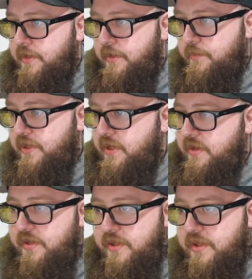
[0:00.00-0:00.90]
but yeah,
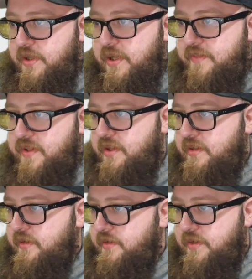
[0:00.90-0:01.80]
and
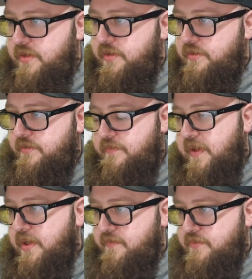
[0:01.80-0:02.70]
then that
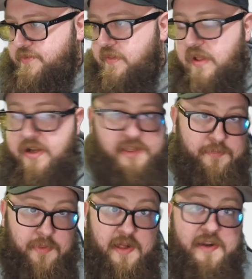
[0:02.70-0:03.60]
covers the locking
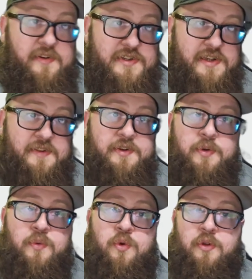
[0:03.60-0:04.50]
pliers, and then you're
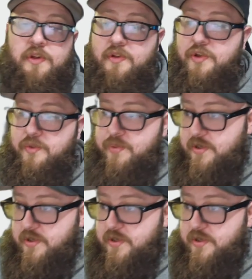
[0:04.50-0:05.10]
going to want a good pair of